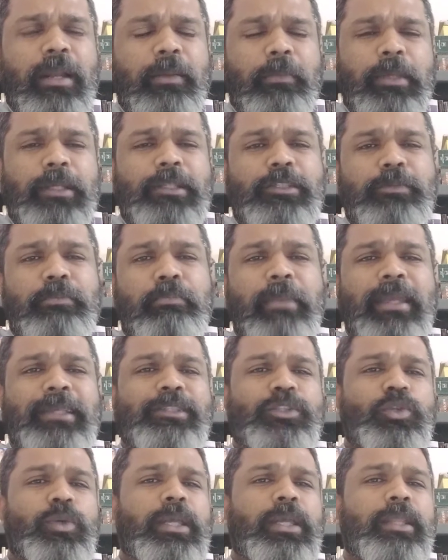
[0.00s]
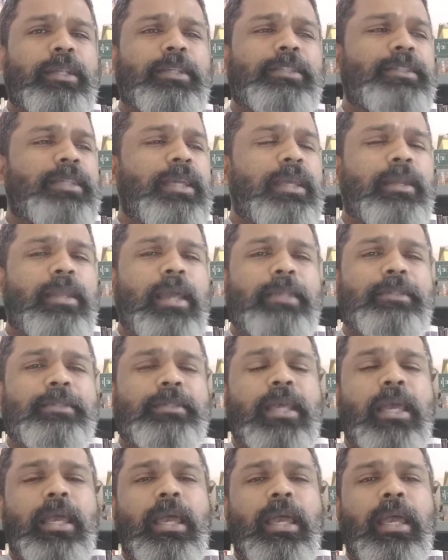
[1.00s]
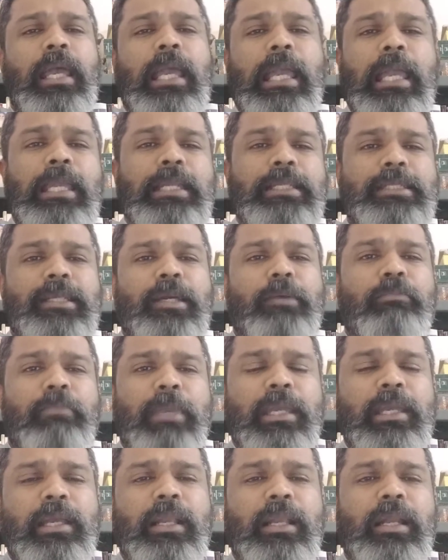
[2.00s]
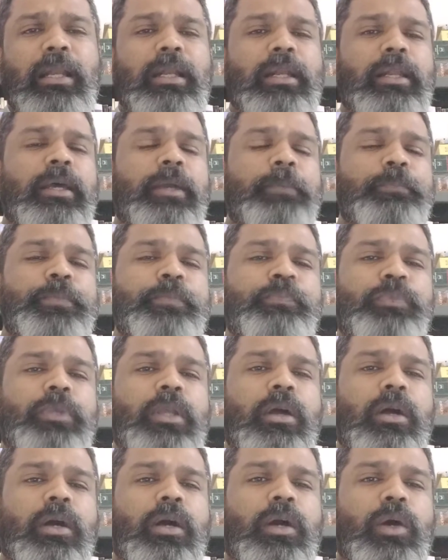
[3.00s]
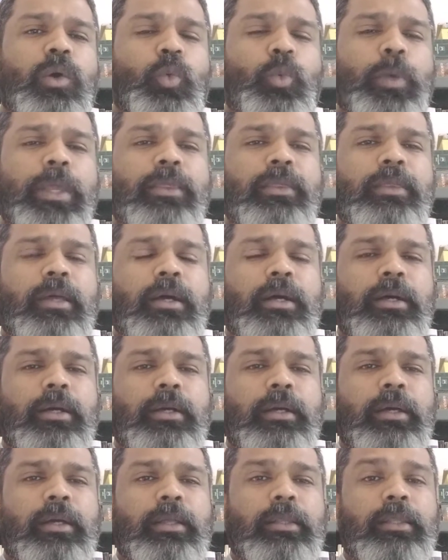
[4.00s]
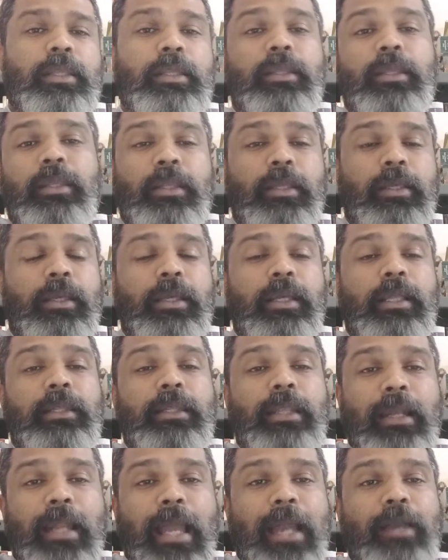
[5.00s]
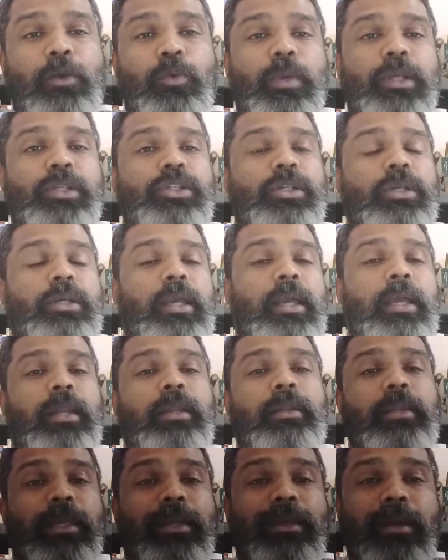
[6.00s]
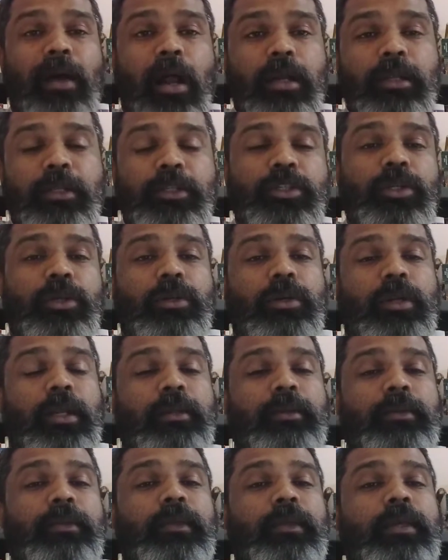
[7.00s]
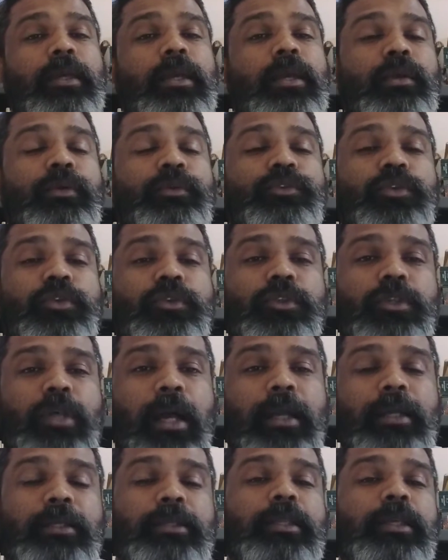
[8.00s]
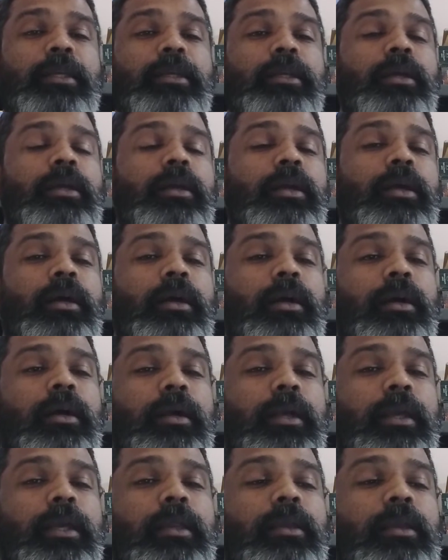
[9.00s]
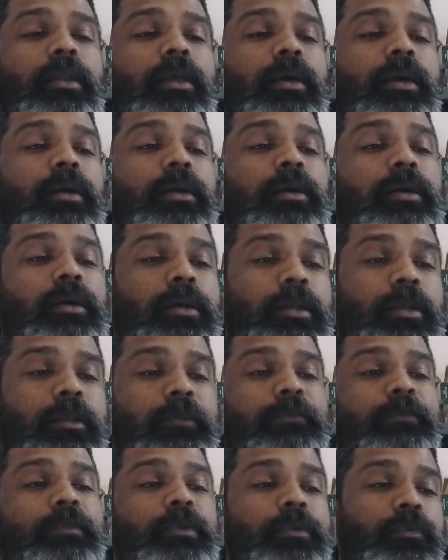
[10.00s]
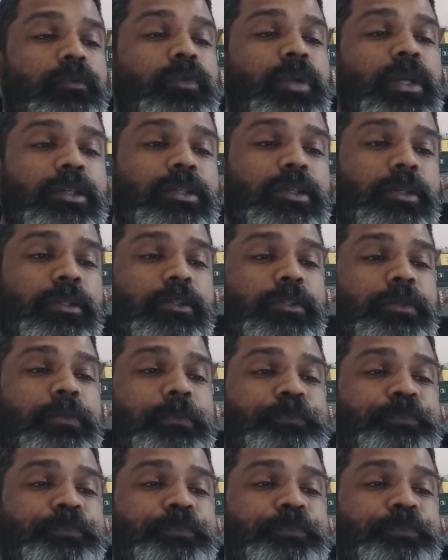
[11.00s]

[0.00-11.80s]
It's mixed together. It has intermingled with the language and the culture and the society in different regions.